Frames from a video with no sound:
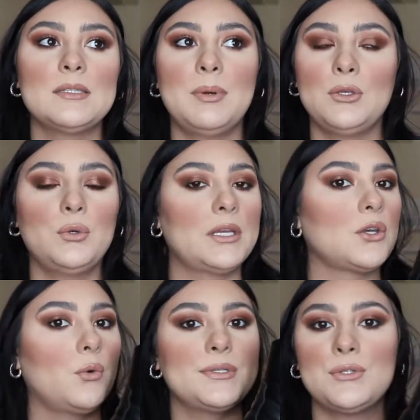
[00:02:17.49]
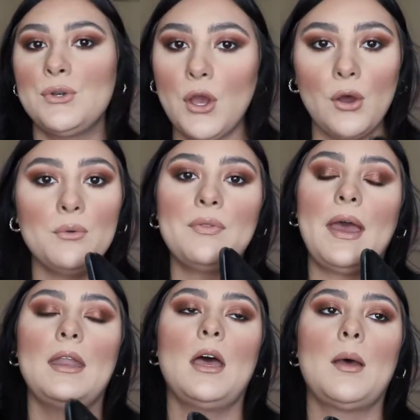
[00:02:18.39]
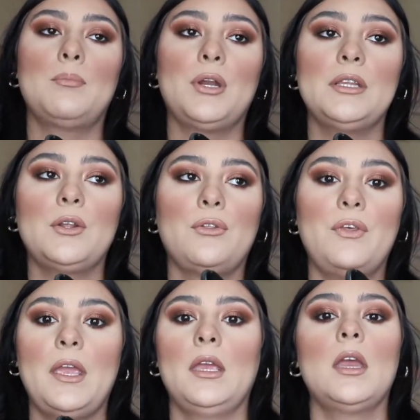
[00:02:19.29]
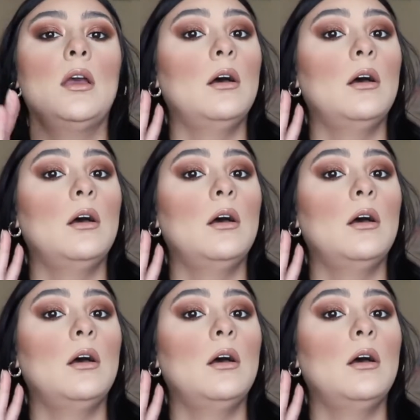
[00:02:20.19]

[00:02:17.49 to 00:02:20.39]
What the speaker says: but you guys always know that Pretty Little Thing